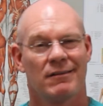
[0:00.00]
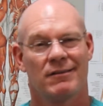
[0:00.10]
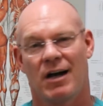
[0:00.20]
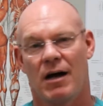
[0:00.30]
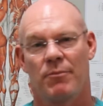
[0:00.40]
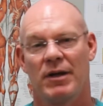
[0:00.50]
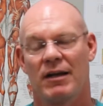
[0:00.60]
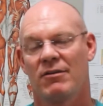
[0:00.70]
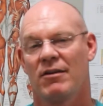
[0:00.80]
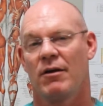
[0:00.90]

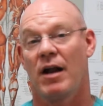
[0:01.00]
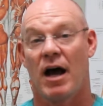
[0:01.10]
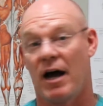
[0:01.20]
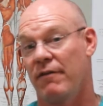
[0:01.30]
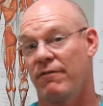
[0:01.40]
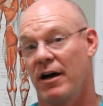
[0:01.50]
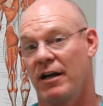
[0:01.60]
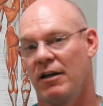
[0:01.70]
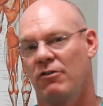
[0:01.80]
topics that I find